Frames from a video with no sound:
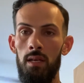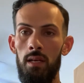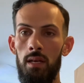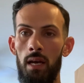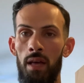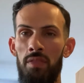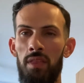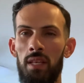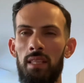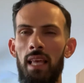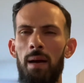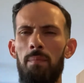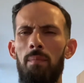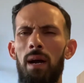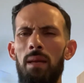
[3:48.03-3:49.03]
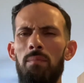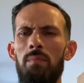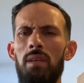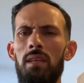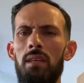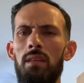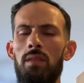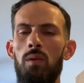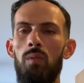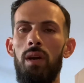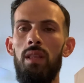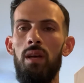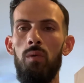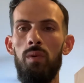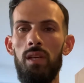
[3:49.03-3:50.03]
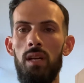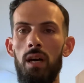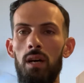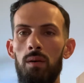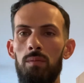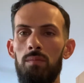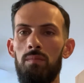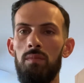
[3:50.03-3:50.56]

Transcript: I think that might be the way that we go.